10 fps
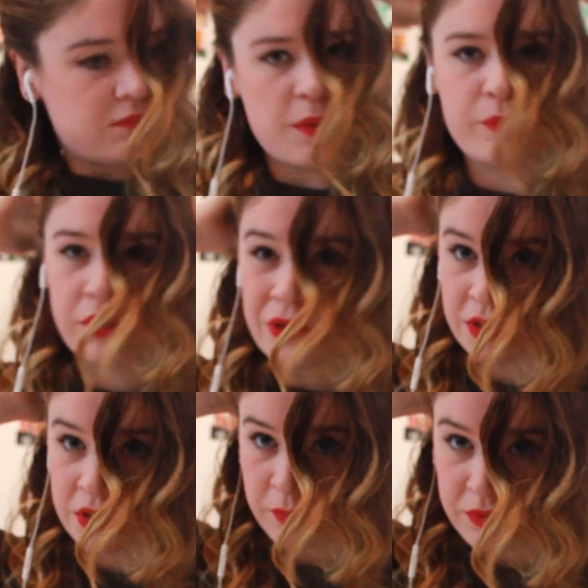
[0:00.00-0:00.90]
My
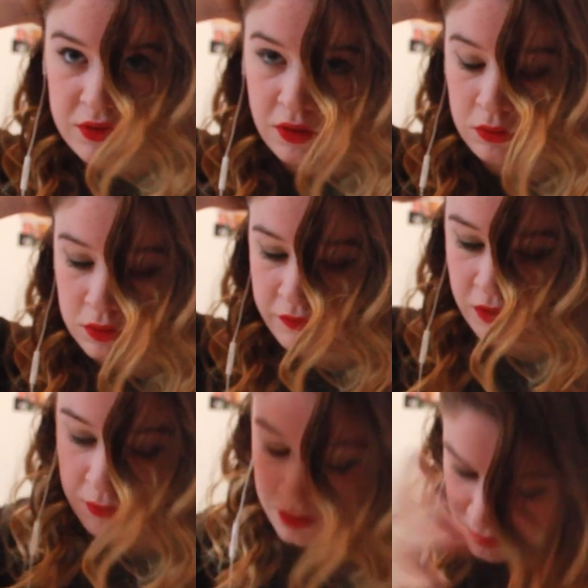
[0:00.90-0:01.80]
broken clip isn't holding
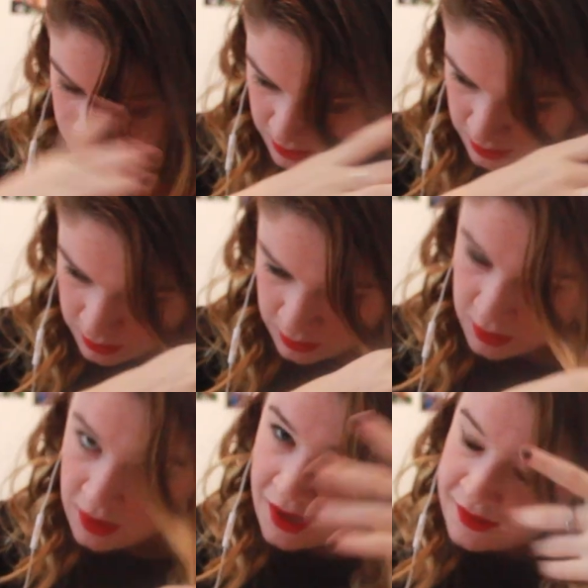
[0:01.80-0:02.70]
very well.
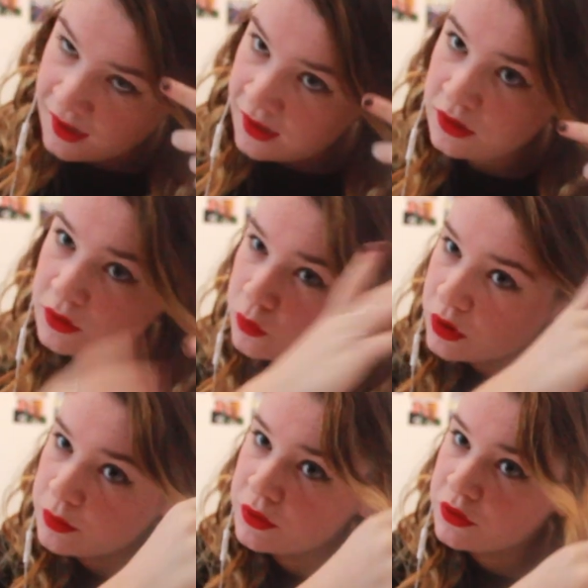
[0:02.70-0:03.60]
And then
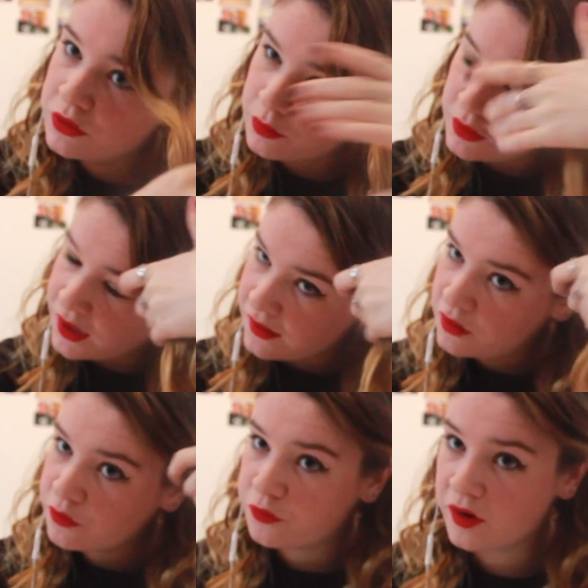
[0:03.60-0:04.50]
what you want to do is you want to get
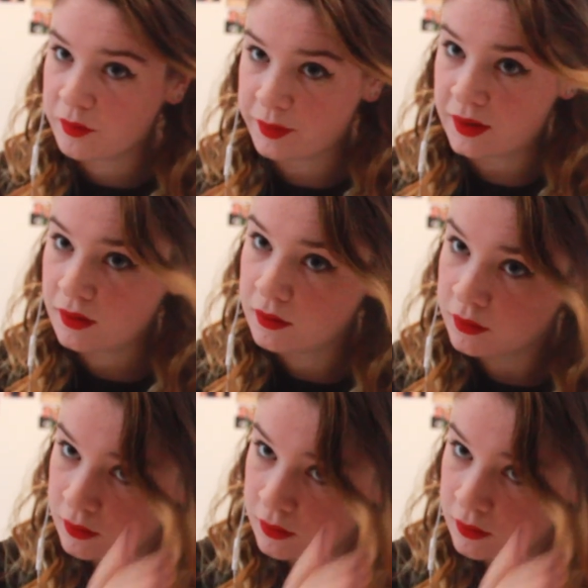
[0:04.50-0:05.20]
this front bit,